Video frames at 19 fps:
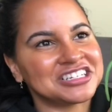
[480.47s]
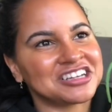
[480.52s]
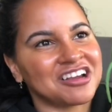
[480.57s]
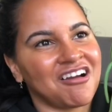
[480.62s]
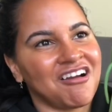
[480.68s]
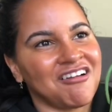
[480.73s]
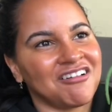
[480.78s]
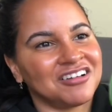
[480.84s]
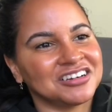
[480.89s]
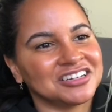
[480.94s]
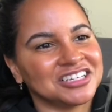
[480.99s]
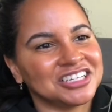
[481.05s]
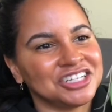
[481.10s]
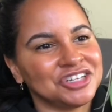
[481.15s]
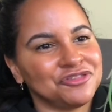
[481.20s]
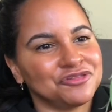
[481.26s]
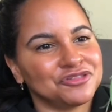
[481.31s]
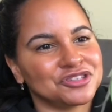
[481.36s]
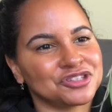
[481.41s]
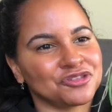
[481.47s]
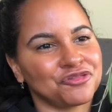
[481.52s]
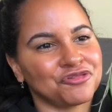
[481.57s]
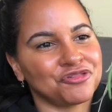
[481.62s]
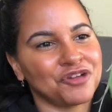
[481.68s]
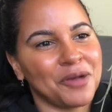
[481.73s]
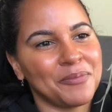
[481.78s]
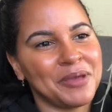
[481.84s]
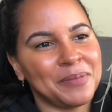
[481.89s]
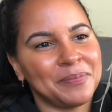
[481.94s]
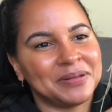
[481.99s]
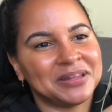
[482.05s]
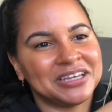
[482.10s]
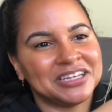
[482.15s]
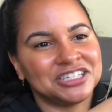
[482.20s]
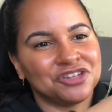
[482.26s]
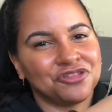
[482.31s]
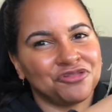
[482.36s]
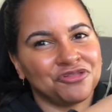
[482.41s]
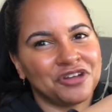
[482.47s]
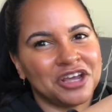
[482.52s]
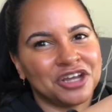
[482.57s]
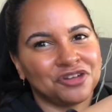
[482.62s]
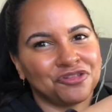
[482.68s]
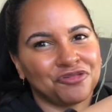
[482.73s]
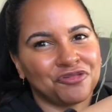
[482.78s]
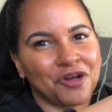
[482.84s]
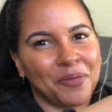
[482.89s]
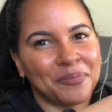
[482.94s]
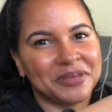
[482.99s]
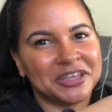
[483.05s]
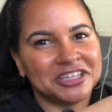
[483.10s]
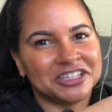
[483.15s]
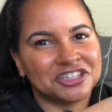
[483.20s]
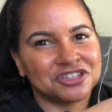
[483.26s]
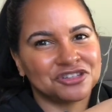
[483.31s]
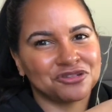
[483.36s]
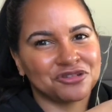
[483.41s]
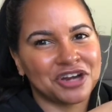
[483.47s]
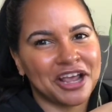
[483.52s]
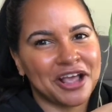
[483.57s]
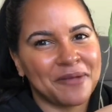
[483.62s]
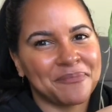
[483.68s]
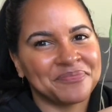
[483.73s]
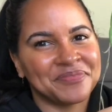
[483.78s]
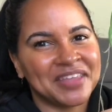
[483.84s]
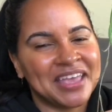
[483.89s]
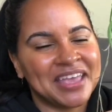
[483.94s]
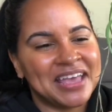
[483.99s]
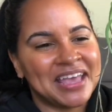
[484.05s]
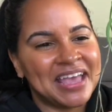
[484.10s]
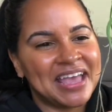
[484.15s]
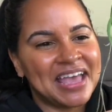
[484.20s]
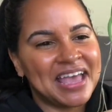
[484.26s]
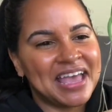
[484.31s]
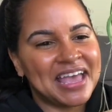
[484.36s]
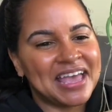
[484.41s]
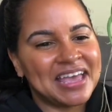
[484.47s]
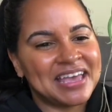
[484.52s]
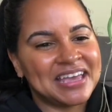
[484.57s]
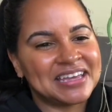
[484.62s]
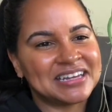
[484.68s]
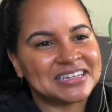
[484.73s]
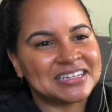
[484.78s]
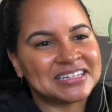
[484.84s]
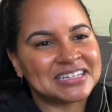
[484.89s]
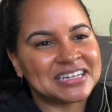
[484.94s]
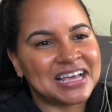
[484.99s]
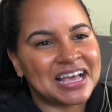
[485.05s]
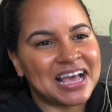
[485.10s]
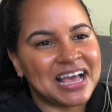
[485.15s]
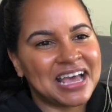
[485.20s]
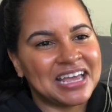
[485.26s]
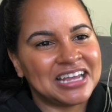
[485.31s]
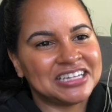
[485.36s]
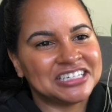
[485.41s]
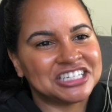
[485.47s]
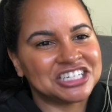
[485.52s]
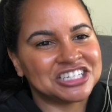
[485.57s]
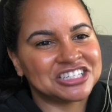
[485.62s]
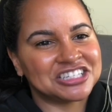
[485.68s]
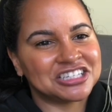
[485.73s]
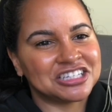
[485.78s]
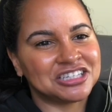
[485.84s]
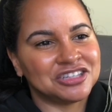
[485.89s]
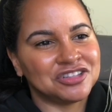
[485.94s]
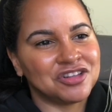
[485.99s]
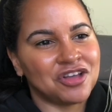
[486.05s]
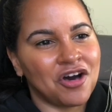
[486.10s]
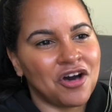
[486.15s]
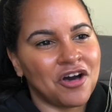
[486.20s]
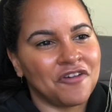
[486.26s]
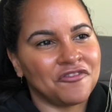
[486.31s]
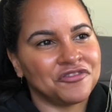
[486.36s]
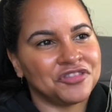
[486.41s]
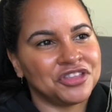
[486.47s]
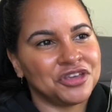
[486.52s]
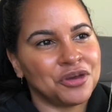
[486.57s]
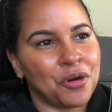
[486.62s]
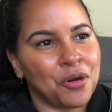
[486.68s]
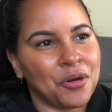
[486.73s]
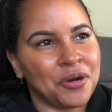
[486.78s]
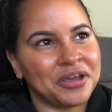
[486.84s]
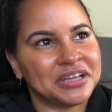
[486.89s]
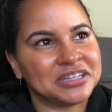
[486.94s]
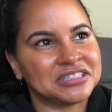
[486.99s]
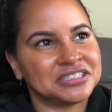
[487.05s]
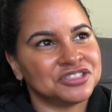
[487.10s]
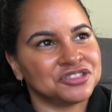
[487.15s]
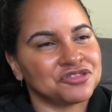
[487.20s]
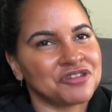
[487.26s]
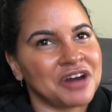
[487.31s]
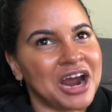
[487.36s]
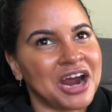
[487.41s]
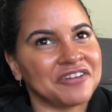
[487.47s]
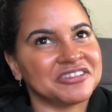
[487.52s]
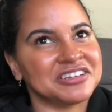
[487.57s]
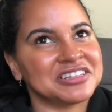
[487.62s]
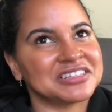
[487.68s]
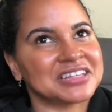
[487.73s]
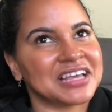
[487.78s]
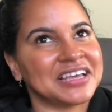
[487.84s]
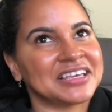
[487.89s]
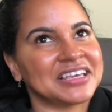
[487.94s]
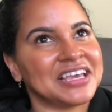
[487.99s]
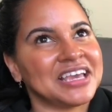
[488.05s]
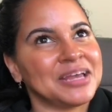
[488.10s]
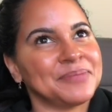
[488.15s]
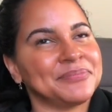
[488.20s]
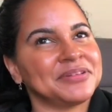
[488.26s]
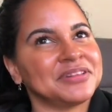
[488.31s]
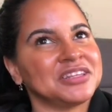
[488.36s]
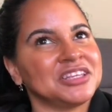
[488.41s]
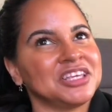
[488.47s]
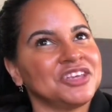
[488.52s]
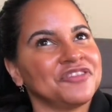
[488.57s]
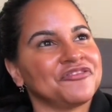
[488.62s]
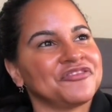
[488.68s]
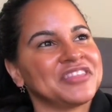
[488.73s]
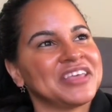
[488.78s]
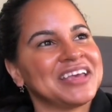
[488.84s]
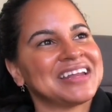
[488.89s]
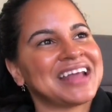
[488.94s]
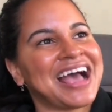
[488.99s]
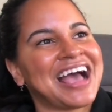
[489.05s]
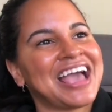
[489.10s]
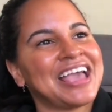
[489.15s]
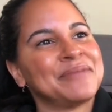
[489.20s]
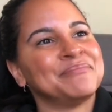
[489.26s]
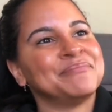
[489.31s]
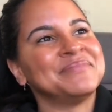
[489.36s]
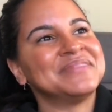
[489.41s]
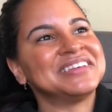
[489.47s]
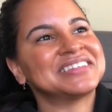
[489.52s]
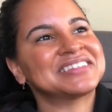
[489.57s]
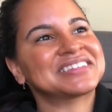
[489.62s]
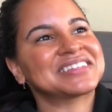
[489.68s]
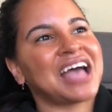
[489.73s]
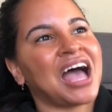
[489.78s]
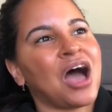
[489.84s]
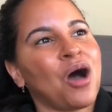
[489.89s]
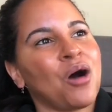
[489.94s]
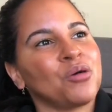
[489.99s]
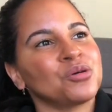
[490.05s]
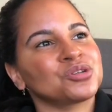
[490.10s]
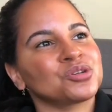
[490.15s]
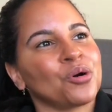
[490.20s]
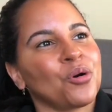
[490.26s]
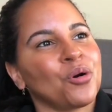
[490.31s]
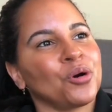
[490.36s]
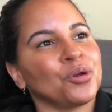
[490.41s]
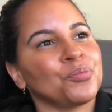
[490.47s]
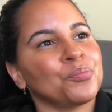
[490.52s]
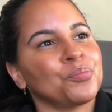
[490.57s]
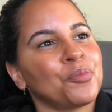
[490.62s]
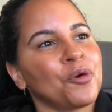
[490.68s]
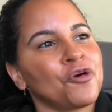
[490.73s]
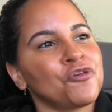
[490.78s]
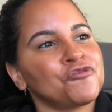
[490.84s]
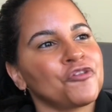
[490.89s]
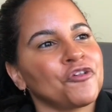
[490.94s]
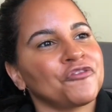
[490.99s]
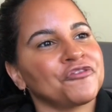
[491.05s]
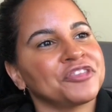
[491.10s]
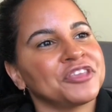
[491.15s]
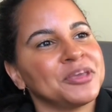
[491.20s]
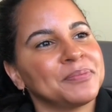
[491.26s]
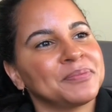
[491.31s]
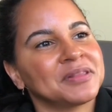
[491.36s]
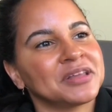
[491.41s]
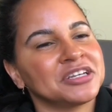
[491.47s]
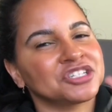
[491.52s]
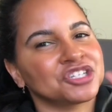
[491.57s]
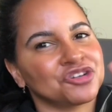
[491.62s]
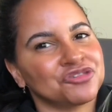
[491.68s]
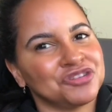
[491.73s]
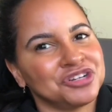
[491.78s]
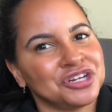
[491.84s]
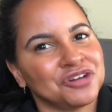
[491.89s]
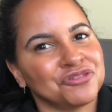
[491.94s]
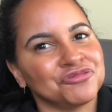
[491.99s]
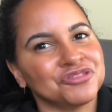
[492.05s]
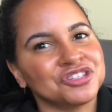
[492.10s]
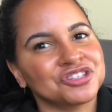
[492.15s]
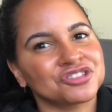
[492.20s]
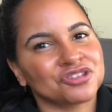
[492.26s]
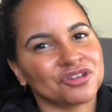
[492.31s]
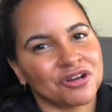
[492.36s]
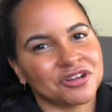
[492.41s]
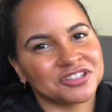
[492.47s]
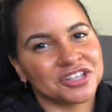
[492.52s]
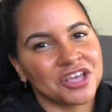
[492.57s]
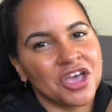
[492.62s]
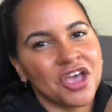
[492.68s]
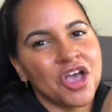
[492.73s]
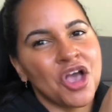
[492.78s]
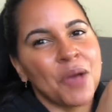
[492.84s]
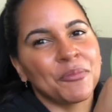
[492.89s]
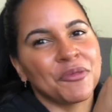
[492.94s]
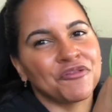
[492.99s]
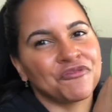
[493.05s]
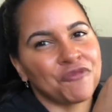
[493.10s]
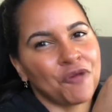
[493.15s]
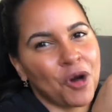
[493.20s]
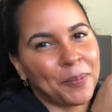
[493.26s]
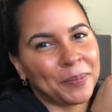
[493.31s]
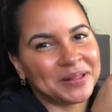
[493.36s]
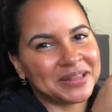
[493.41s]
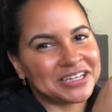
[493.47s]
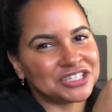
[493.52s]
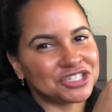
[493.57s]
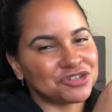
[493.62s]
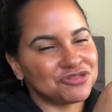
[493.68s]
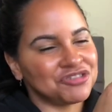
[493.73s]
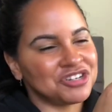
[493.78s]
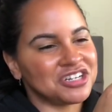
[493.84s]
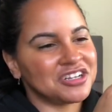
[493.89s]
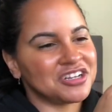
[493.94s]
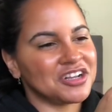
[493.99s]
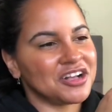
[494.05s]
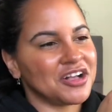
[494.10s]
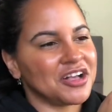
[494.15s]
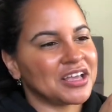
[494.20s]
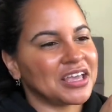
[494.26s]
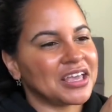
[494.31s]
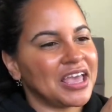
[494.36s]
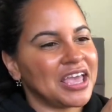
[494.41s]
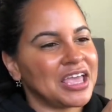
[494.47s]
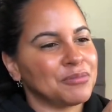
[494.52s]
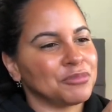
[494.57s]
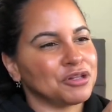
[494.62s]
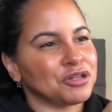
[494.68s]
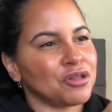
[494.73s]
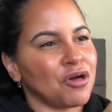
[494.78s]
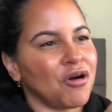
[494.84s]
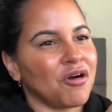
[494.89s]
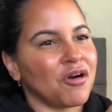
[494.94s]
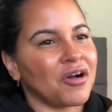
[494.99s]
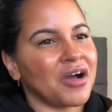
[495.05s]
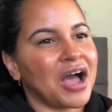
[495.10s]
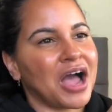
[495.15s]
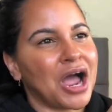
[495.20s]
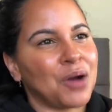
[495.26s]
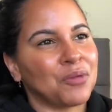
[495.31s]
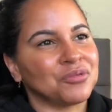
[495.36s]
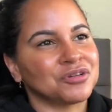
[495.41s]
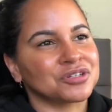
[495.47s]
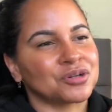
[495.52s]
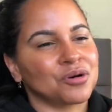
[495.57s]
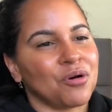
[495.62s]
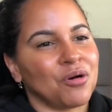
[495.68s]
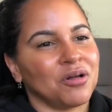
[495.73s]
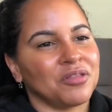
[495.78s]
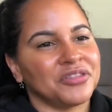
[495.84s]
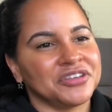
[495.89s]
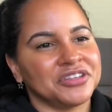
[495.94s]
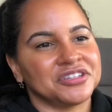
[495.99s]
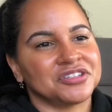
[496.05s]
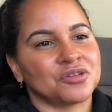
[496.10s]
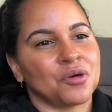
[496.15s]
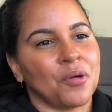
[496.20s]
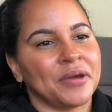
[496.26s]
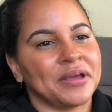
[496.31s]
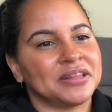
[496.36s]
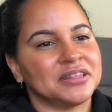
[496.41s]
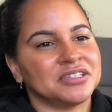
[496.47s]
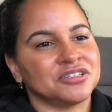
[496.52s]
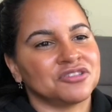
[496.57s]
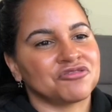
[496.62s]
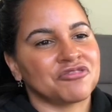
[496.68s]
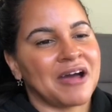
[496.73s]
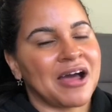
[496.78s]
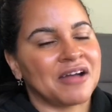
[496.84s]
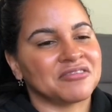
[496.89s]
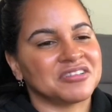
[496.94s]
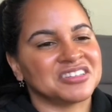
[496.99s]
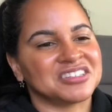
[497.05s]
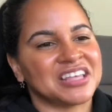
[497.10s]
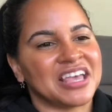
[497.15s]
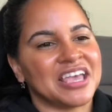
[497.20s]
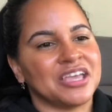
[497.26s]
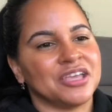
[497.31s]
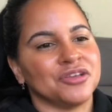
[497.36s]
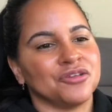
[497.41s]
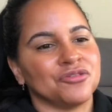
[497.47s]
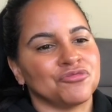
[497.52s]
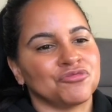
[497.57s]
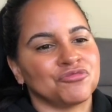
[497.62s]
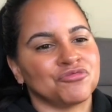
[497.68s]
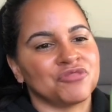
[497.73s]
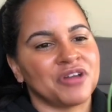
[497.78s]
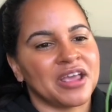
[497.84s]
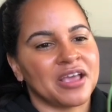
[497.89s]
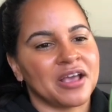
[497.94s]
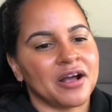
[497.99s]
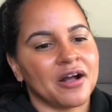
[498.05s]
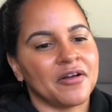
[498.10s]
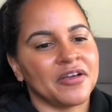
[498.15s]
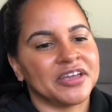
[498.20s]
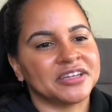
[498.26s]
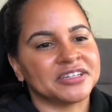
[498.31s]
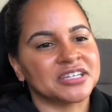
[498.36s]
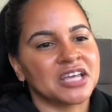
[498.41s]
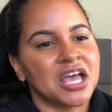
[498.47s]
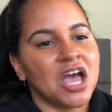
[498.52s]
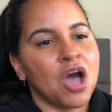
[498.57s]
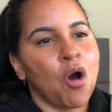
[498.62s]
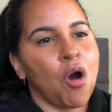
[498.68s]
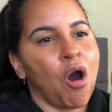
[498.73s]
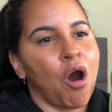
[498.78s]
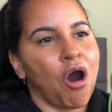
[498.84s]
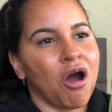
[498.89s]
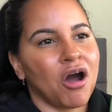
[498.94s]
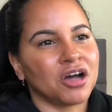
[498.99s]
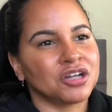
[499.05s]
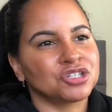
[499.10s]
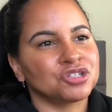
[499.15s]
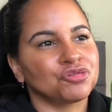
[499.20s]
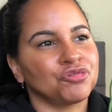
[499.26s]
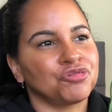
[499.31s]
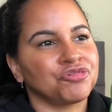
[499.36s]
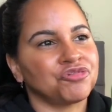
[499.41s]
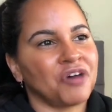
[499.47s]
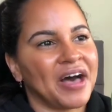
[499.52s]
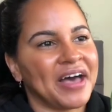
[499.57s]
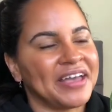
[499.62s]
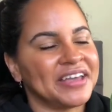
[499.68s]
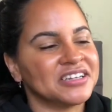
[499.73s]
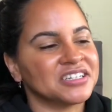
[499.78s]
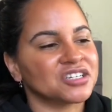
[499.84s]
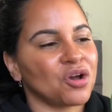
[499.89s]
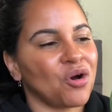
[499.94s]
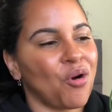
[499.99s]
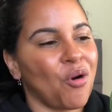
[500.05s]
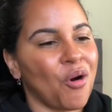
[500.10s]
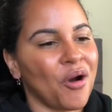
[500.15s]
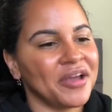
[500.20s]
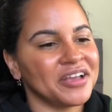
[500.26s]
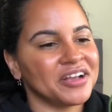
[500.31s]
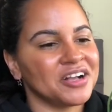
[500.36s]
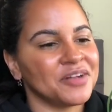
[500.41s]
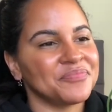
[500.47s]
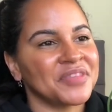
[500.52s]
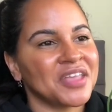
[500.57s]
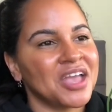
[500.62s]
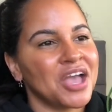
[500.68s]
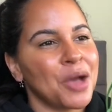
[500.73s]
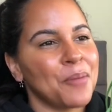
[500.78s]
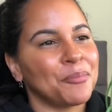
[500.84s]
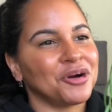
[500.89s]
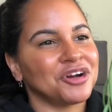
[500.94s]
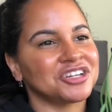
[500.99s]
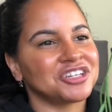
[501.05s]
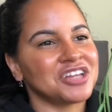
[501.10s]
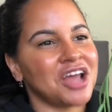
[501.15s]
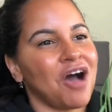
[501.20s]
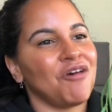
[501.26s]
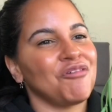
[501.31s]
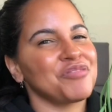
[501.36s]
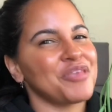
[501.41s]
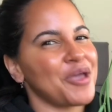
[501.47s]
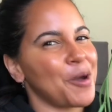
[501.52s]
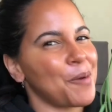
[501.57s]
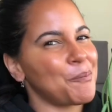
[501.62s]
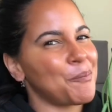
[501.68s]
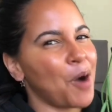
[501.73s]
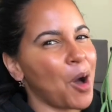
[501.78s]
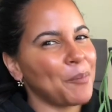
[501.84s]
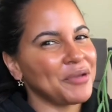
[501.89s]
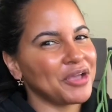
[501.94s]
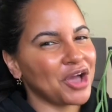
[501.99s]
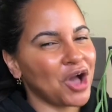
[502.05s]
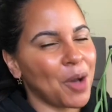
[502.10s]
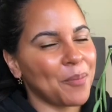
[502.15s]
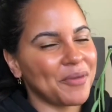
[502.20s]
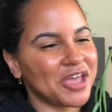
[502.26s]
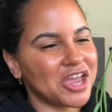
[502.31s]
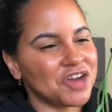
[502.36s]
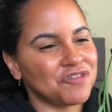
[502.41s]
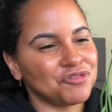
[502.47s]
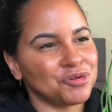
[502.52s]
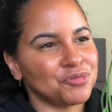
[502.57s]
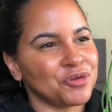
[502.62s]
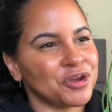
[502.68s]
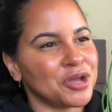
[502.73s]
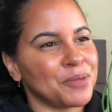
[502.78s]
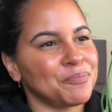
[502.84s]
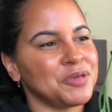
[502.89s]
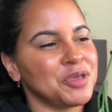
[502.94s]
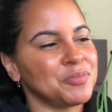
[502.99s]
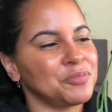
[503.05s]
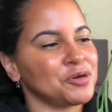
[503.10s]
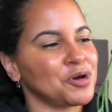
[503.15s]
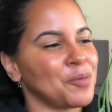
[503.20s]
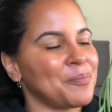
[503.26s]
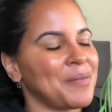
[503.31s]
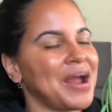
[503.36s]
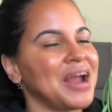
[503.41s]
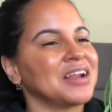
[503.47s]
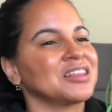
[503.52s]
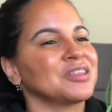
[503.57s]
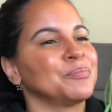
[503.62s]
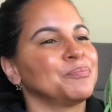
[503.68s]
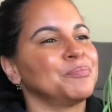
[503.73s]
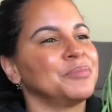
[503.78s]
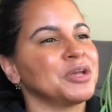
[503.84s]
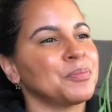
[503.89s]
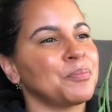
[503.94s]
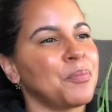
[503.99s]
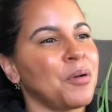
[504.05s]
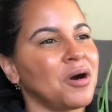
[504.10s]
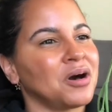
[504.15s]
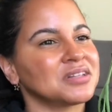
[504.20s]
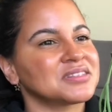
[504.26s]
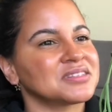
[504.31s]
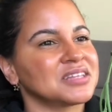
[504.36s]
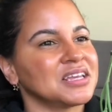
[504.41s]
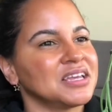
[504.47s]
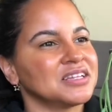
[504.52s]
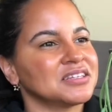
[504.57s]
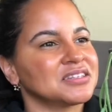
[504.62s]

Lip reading: are gifts from a planty friend from Instagram. And I just love the Hoya linearis. I can't believe that I missed out on both of the Plantarina restocks. Before Plantarina came along, I would call this Hoya linearis a rare and hard to find Hoya, but now they are popping up everywhere. People are buying the big pots and